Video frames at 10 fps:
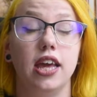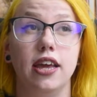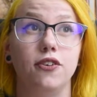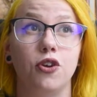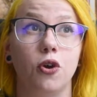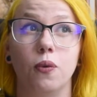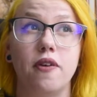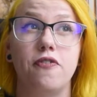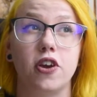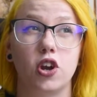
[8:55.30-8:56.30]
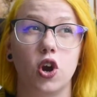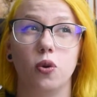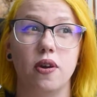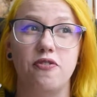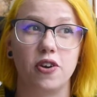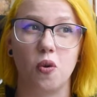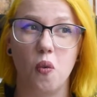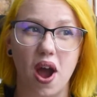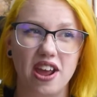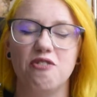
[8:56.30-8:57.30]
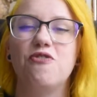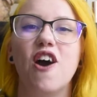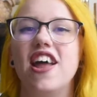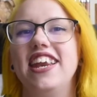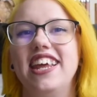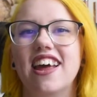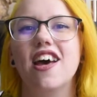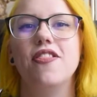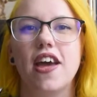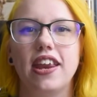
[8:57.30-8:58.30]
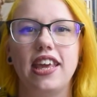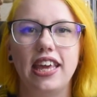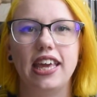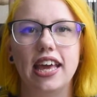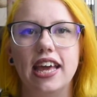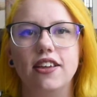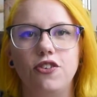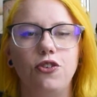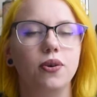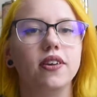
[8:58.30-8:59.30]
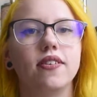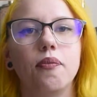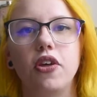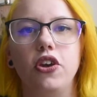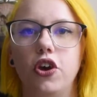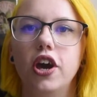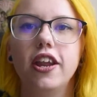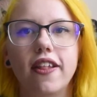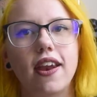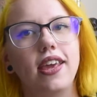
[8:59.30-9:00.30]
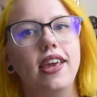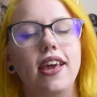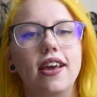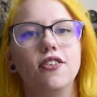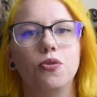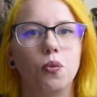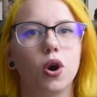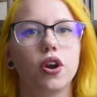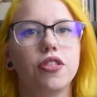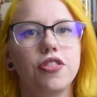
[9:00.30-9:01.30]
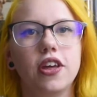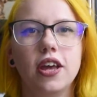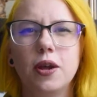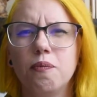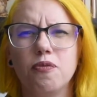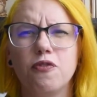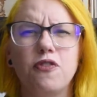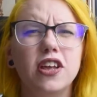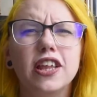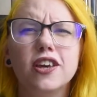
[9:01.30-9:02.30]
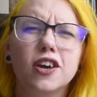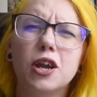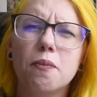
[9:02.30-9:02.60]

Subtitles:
his horrific wife, Anita, that he is doing something good and that he is worth feeling good